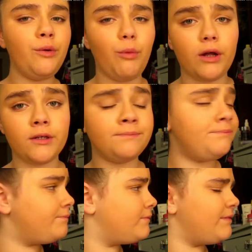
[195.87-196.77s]
water.
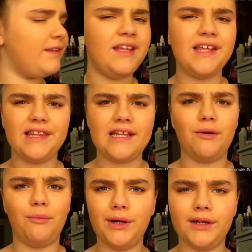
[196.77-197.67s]
That's
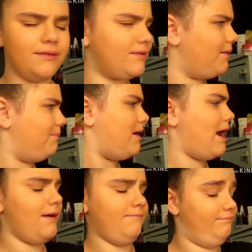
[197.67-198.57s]
a weird
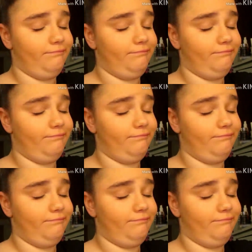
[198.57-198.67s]
I